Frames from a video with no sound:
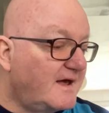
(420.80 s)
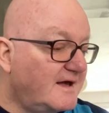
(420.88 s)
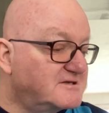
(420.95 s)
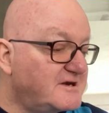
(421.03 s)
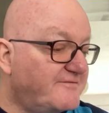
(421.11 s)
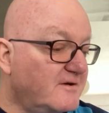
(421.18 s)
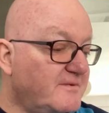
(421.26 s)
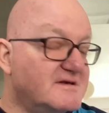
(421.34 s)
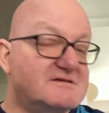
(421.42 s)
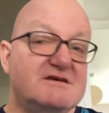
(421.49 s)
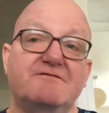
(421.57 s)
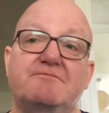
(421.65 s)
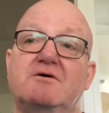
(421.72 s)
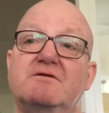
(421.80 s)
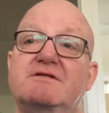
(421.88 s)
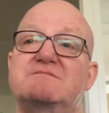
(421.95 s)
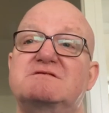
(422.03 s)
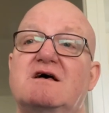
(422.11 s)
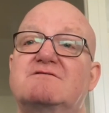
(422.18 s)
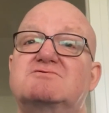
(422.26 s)
And Sheffield Wednesday have pulled
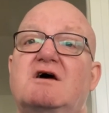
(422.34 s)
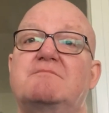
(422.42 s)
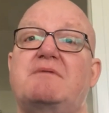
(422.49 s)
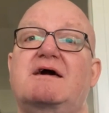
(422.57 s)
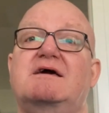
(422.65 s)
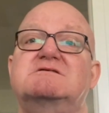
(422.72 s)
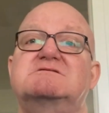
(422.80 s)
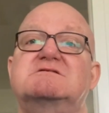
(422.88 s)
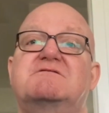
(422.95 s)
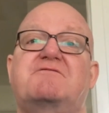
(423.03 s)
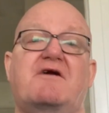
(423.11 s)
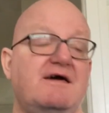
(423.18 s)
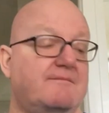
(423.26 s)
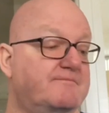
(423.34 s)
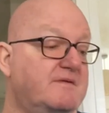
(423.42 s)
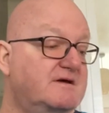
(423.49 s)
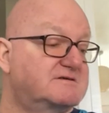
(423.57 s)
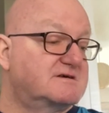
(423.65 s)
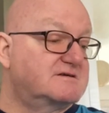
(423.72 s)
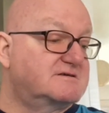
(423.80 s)
themselves right back into the frame
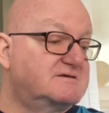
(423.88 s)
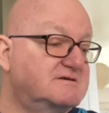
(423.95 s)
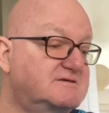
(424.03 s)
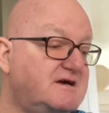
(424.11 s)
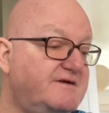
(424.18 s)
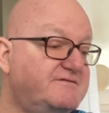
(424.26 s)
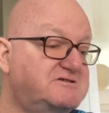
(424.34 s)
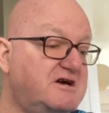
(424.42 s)
to have a